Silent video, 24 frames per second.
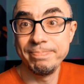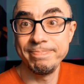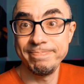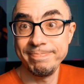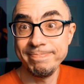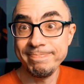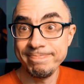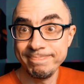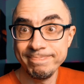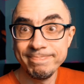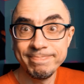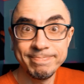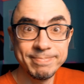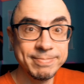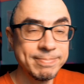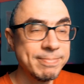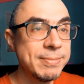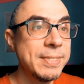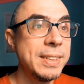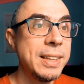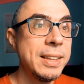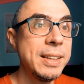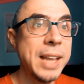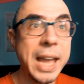
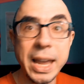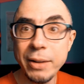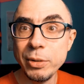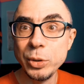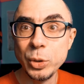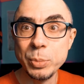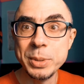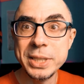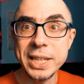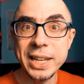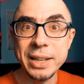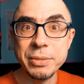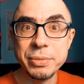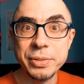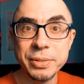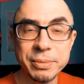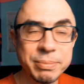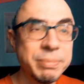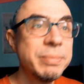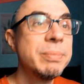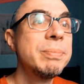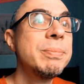I want to be safe.